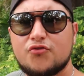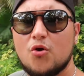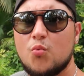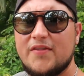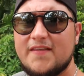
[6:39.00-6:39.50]

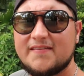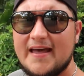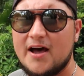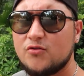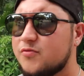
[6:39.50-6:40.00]
So with this
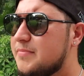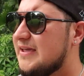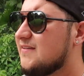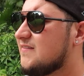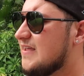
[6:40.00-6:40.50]
house
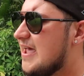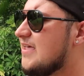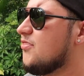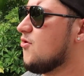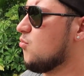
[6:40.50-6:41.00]
being set
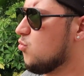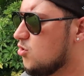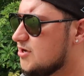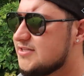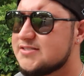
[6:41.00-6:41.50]
in the
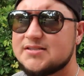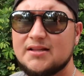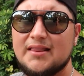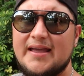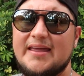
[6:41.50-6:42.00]
woods
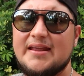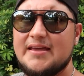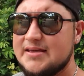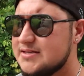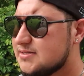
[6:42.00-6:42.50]
like it
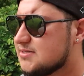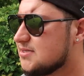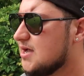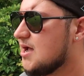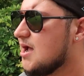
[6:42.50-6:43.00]

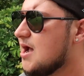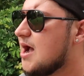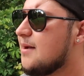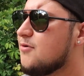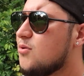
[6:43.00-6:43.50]
is,
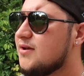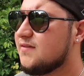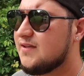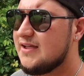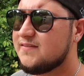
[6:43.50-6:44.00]
I'm going to
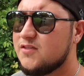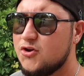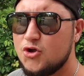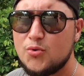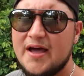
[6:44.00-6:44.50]
say it's the
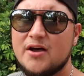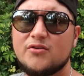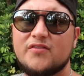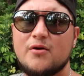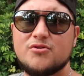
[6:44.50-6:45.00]
new
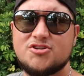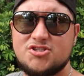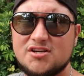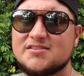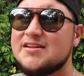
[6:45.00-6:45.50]
house that was
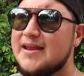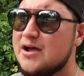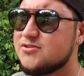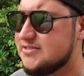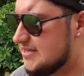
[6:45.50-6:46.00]
just
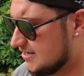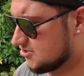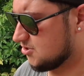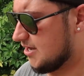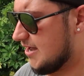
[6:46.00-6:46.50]
announced
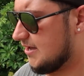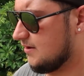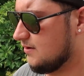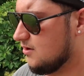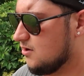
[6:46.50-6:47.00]
yesterday,
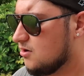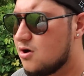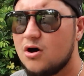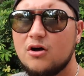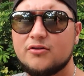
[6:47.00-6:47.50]

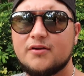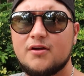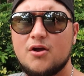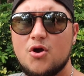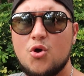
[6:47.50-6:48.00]
called
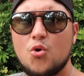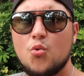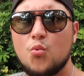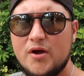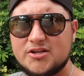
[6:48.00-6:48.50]

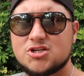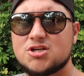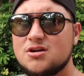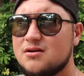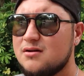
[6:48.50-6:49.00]

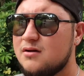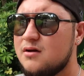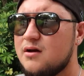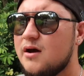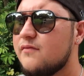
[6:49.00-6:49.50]
Witch
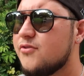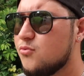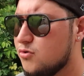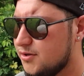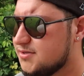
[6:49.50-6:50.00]
of the
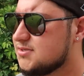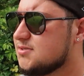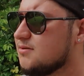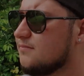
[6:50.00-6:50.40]
Woods.